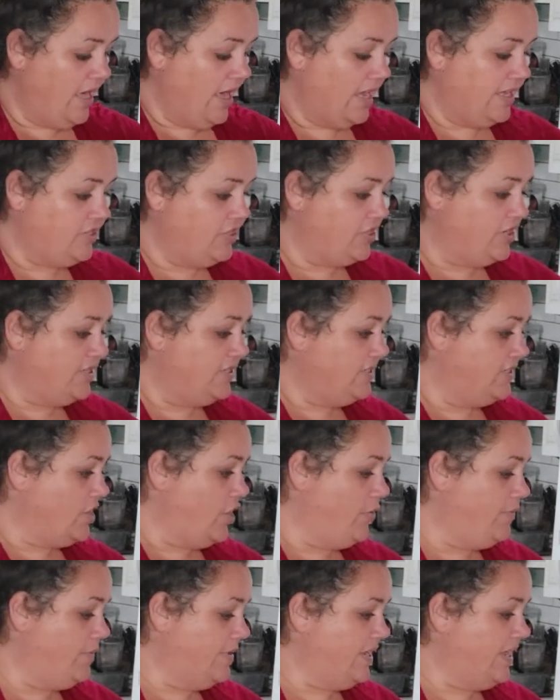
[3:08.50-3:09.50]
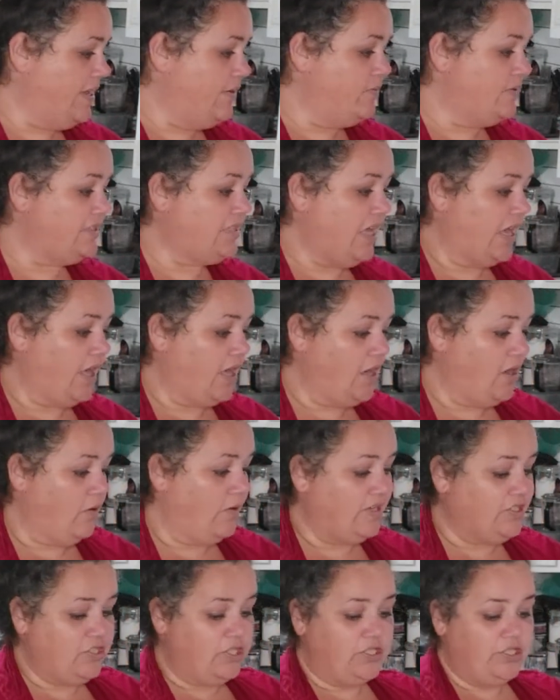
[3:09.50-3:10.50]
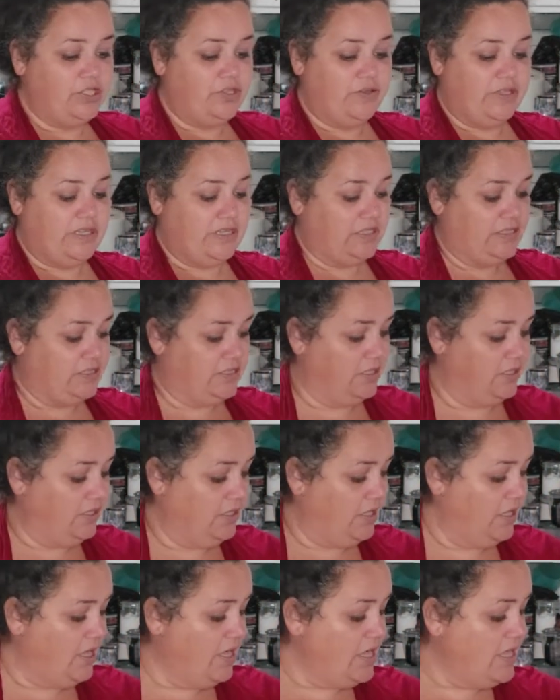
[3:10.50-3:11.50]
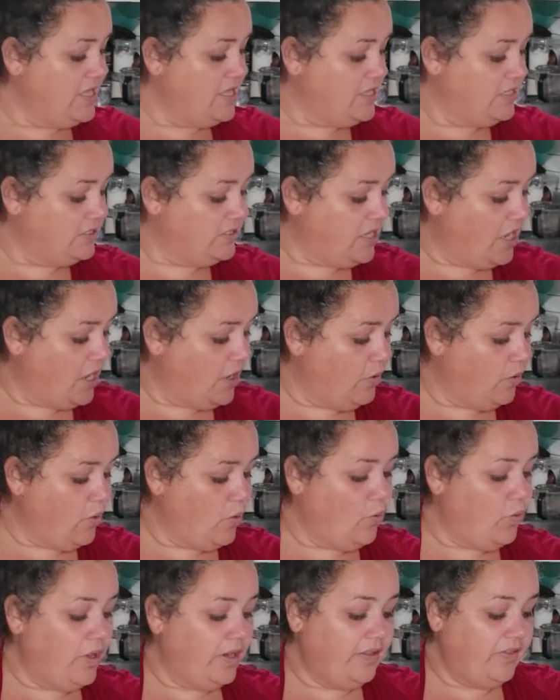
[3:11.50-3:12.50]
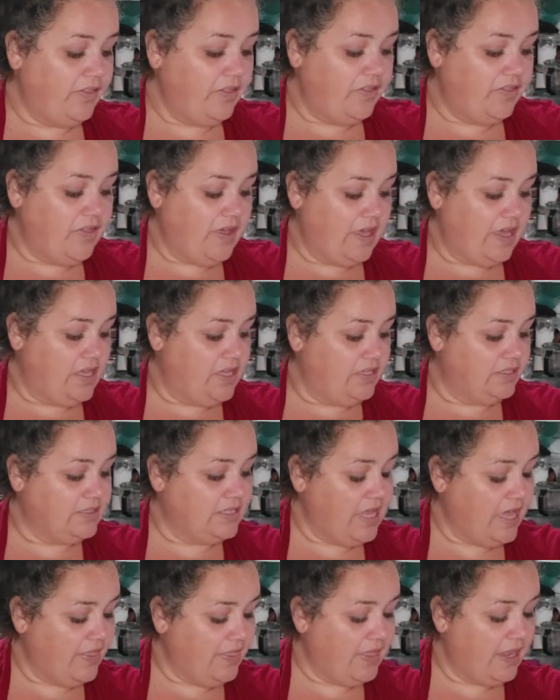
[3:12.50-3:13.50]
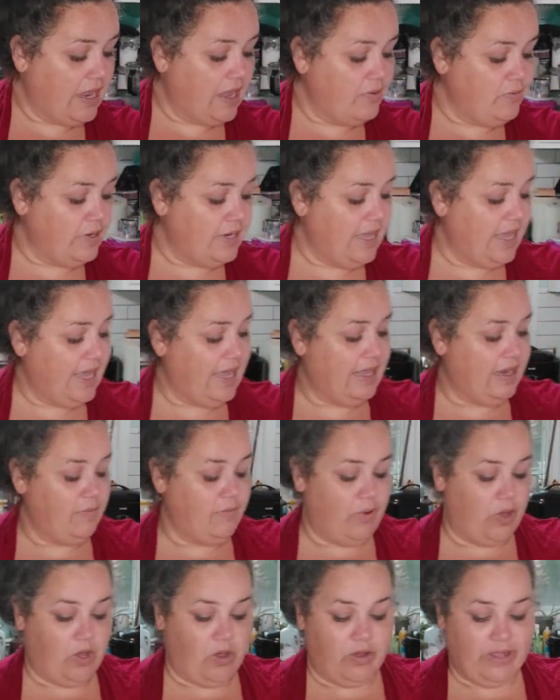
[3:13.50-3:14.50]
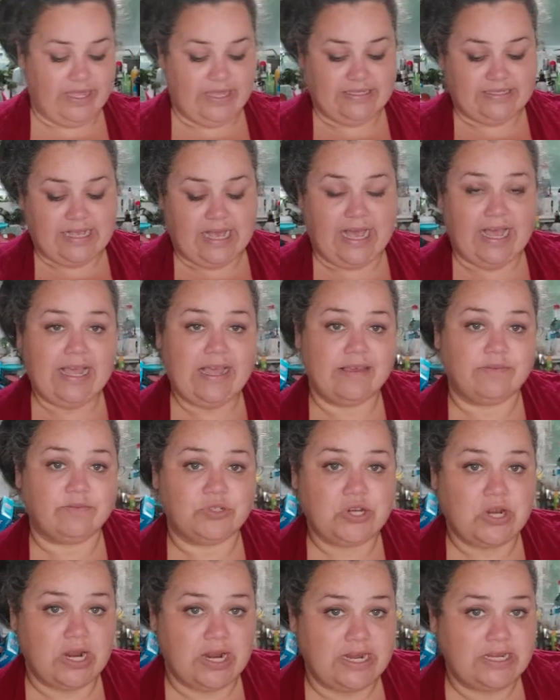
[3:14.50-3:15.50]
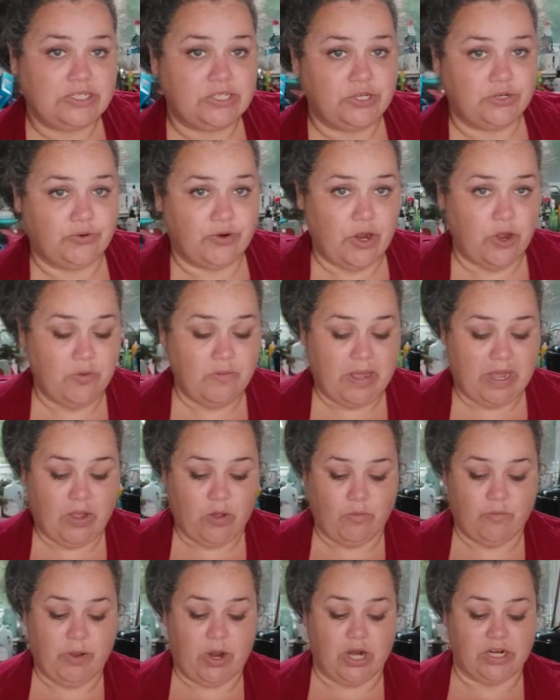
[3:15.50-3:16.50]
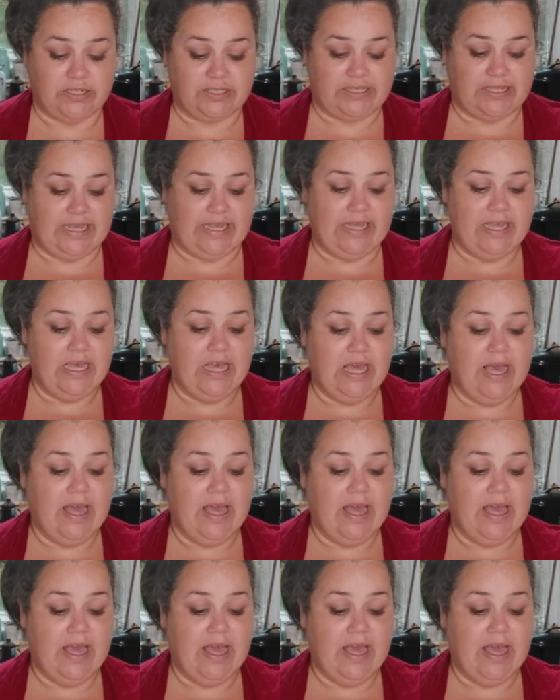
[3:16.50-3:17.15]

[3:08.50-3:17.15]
I just opened it and was like, oh, I should do this. So one of the things that I went ahead and bought is I am trying to grow my own parsley,